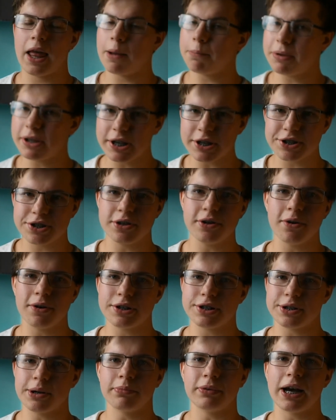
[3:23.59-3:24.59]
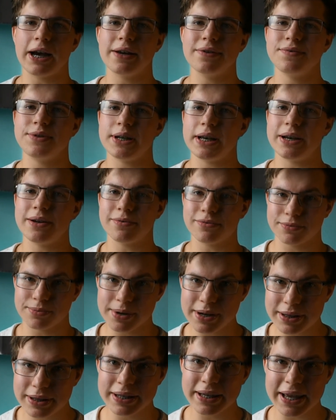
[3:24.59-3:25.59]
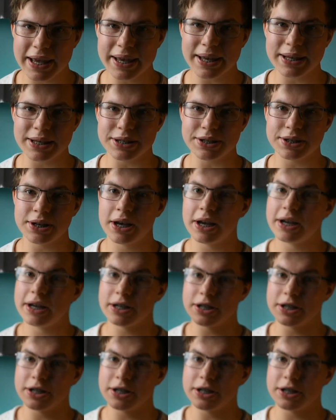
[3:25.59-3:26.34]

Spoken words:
Because you know what, sometimes it really is